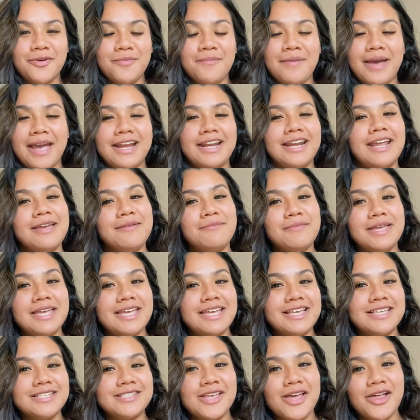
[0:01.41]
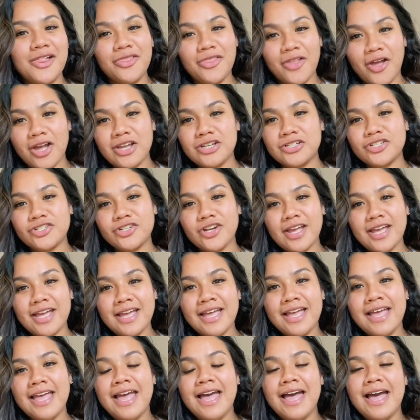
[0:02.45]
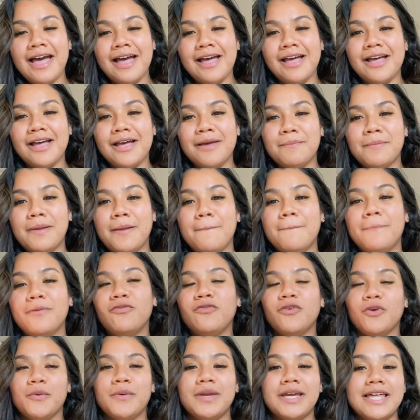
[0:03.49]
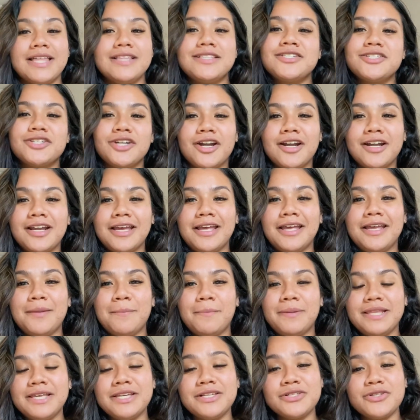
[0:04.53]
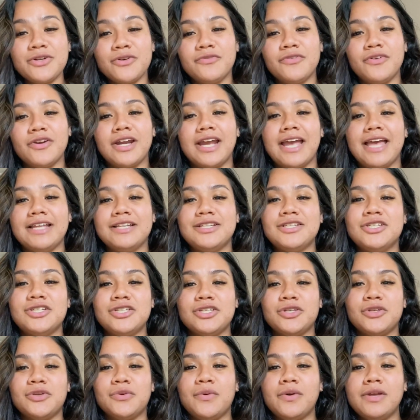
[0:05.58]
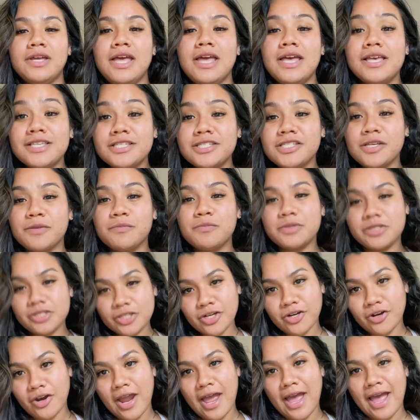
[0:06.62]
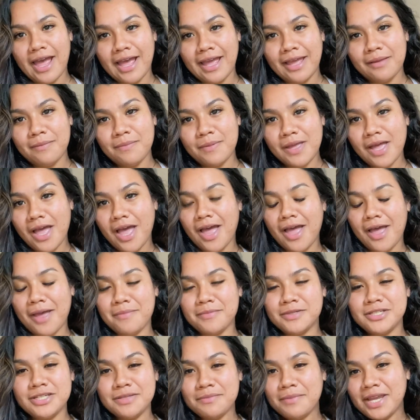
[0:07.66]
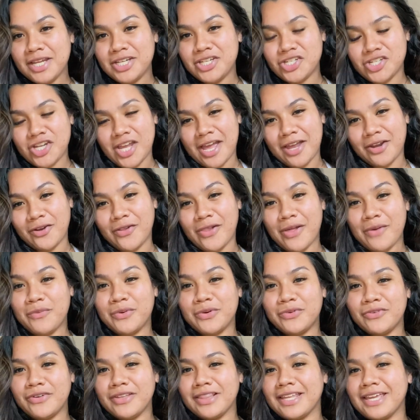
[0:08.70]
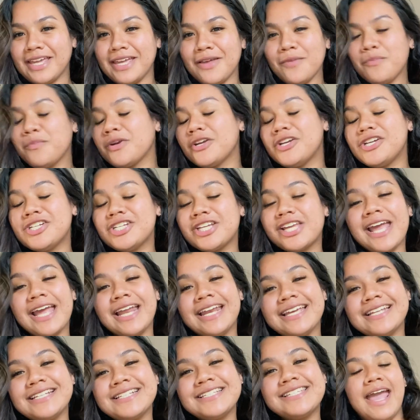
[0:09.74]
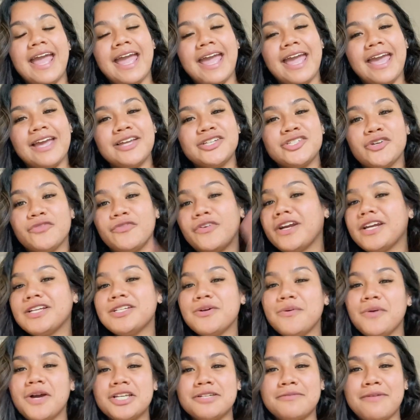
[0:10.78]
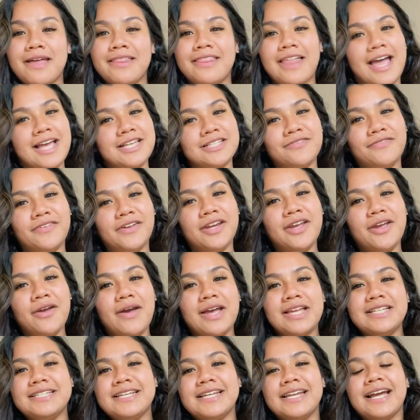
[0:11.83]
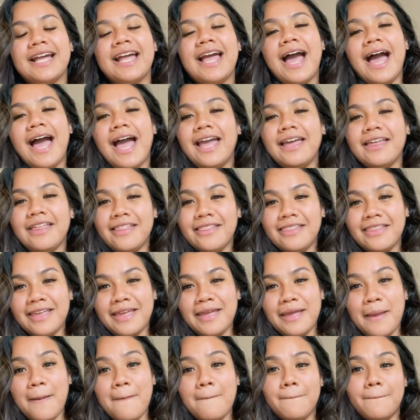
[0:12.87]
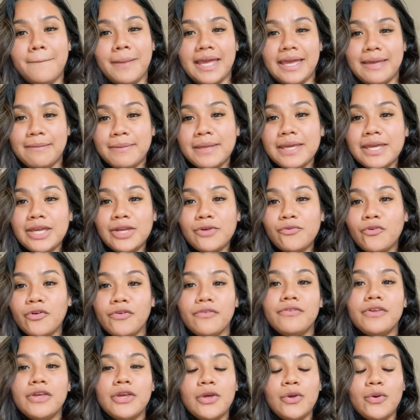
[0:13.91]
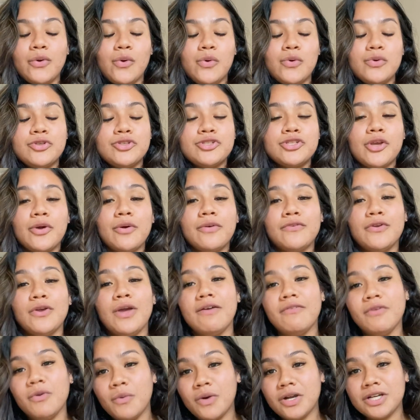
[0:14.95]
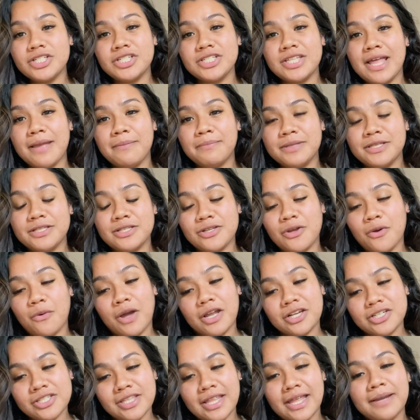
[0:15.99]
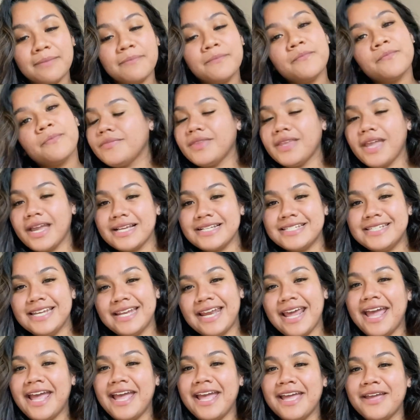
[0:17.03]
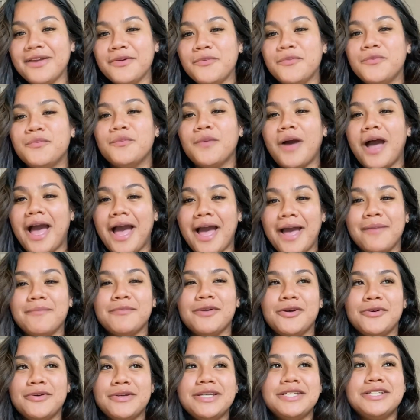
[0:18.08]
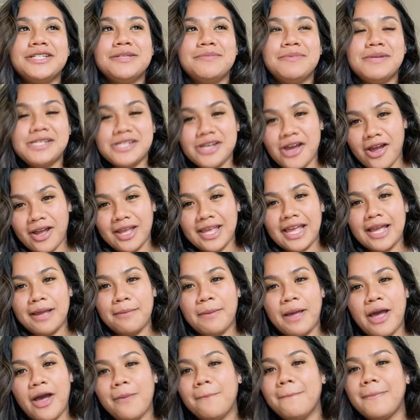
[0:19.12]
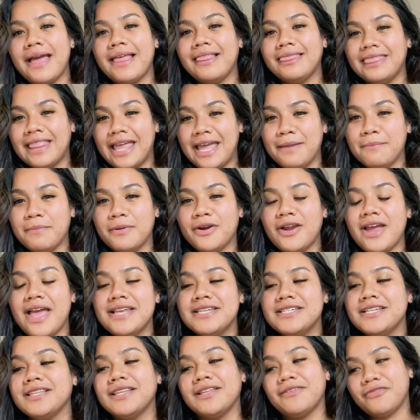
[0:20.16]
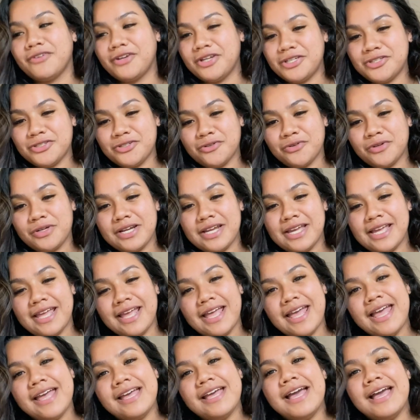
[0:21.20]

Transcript: My name is Alondra. Before we get started, please don't forget to subscribe to my channel. I would really appreciate it. And don't forget to watch my last video. I did a Kylie baby review, so if you haven't watched that, please go watch that. Today, I'm going to be talking about my labor and delivery story.